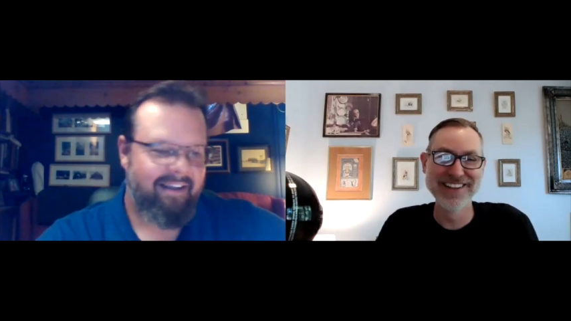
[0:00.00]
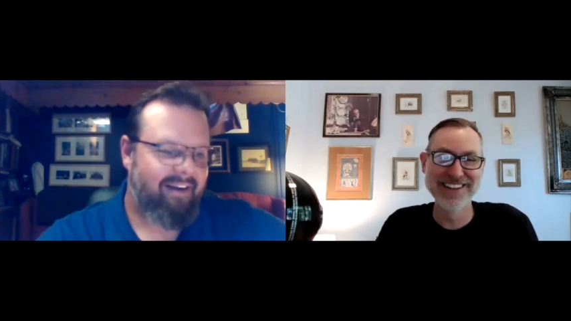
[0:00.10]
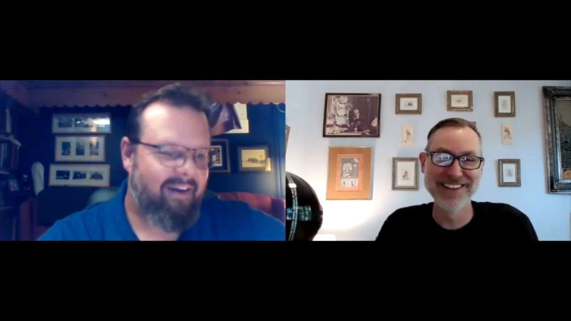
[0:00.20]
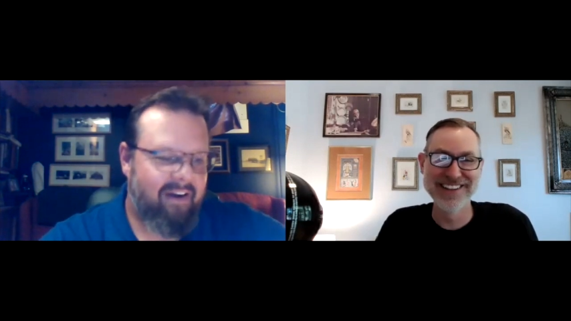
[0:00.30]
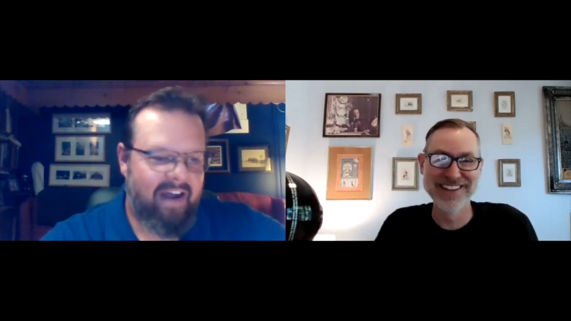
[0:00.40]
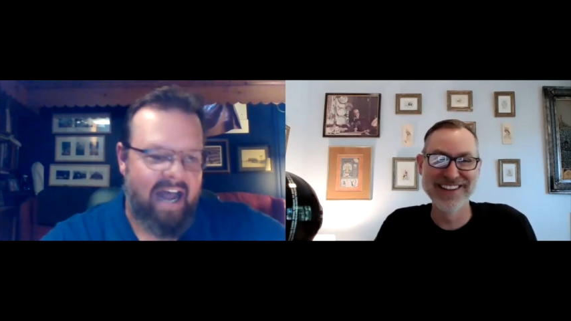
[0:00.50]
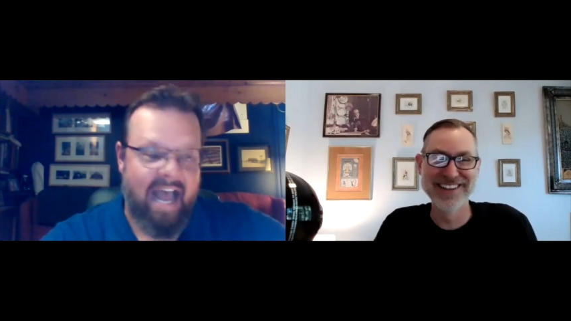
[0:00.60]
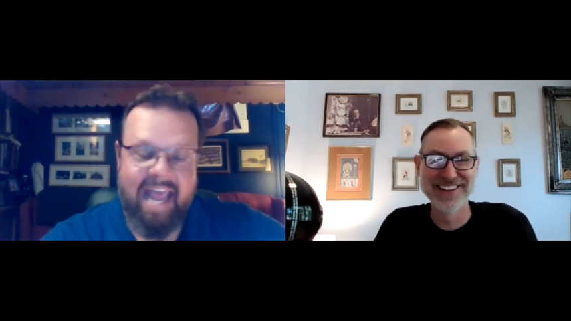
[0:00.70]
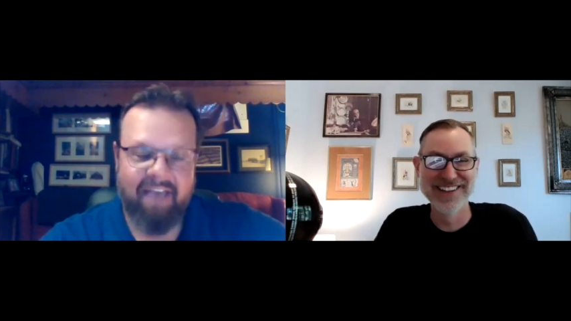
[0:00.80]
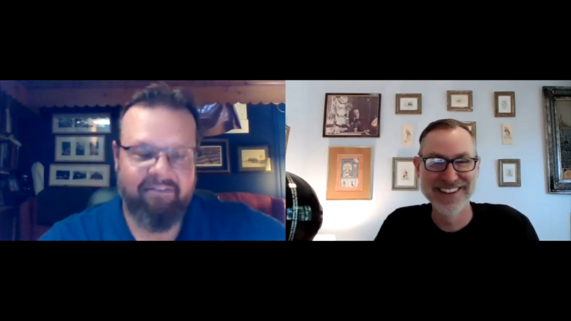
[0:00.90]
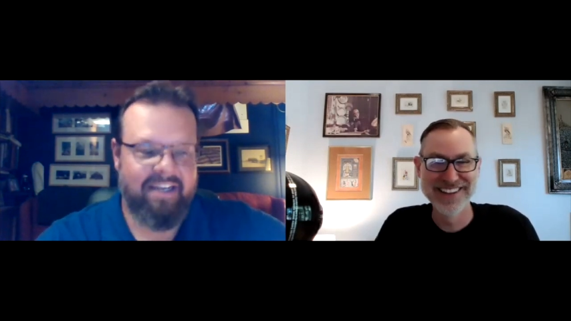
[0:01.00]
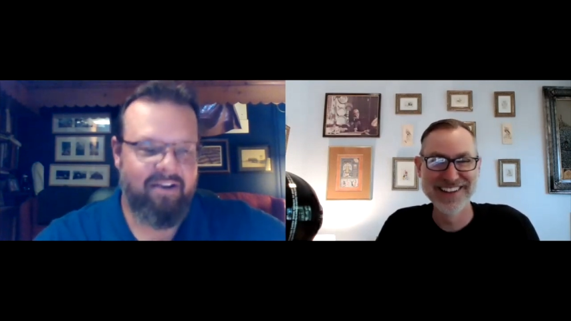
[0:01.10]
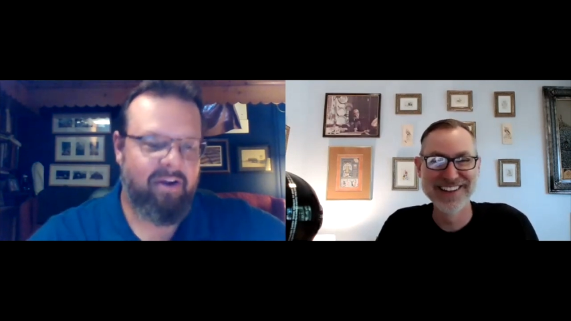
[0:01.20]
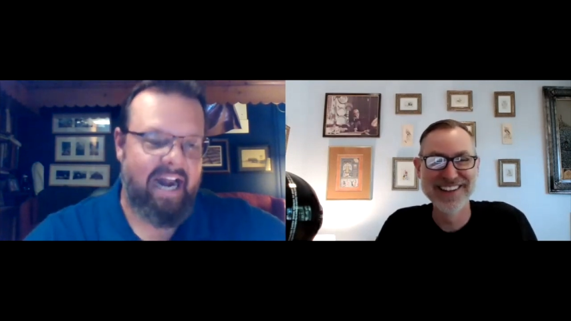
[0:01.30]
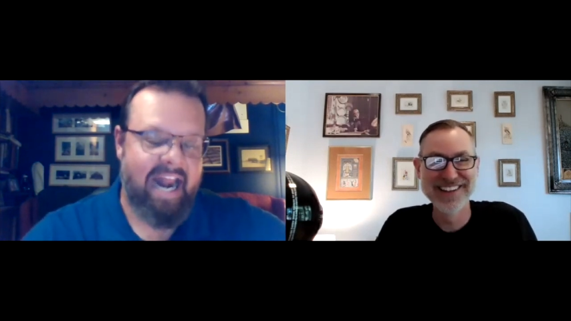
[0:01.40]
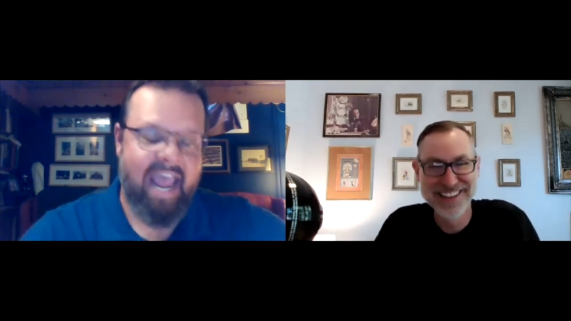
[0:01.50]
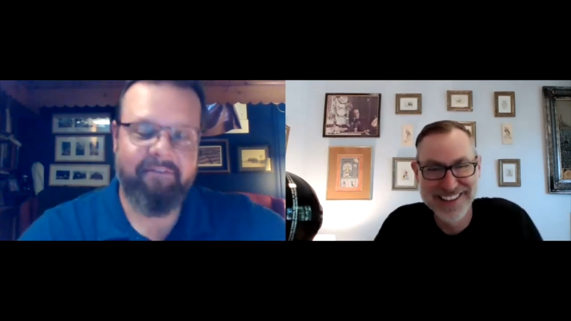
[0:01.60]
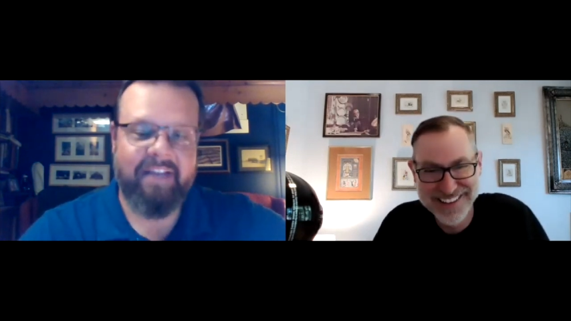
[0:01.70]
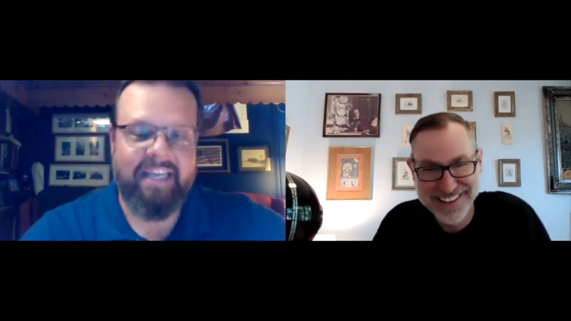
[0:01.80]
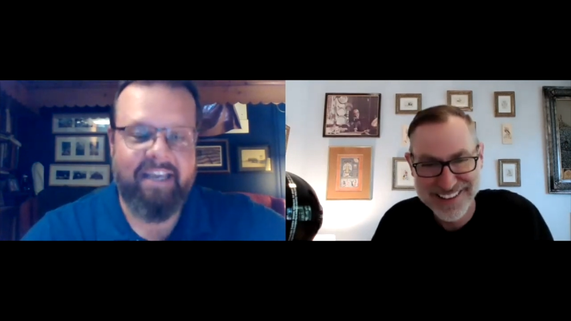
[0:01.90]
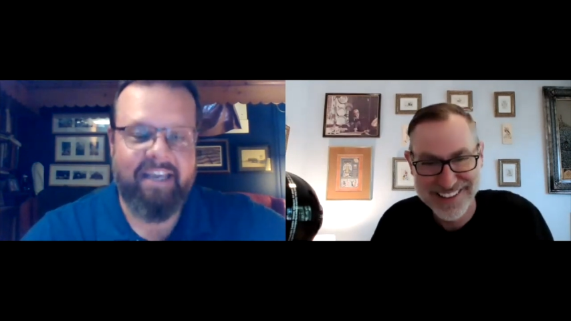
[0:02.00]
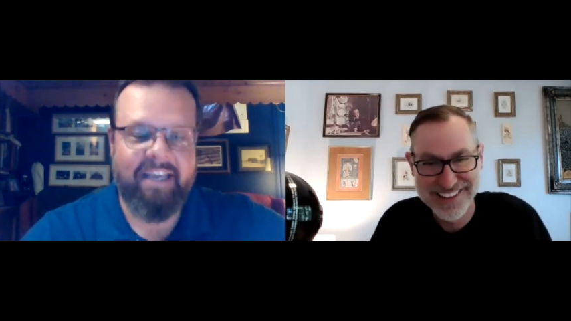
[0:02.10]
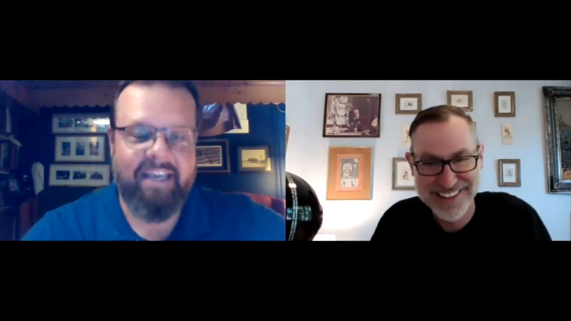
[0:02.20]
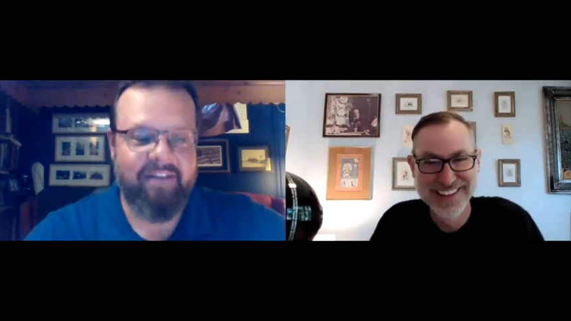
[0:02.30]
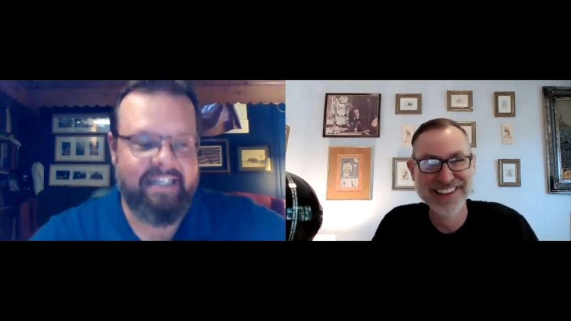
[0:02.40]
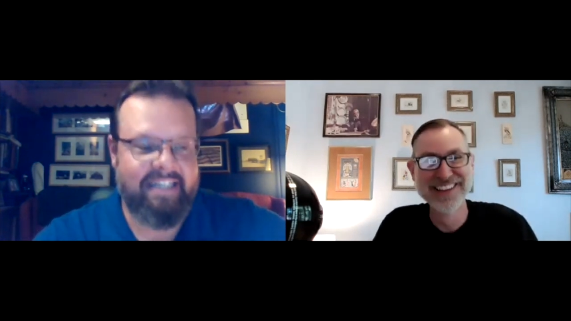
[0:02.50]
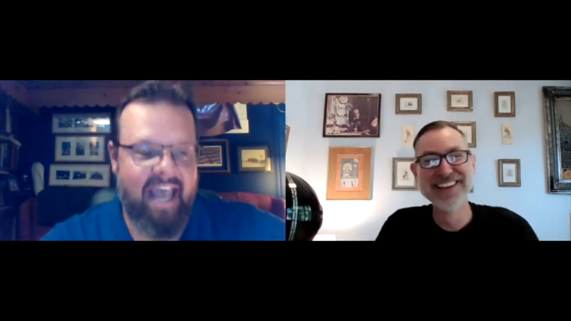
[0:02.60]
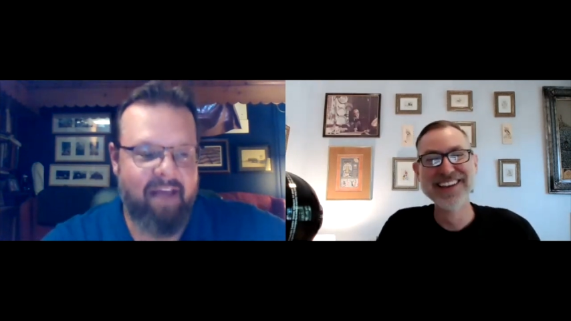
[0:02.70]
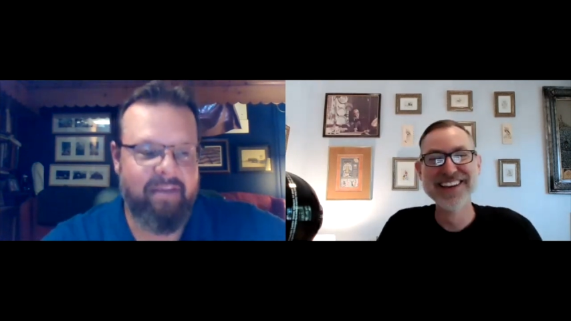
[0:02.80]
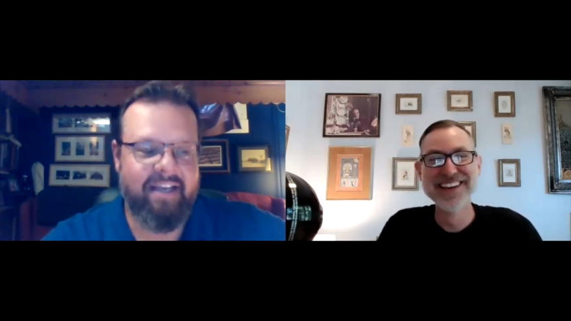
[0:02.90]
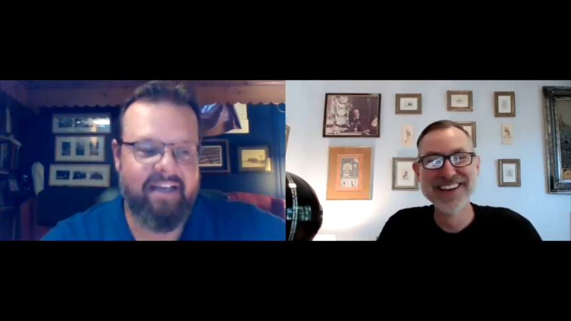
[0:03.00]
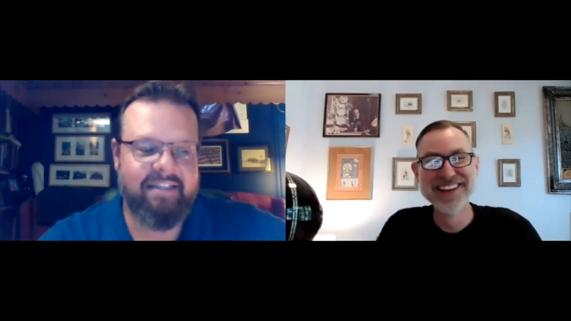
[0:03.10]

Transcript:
Speaker 1: uh, I'd have you know what I'd have to give it a ten because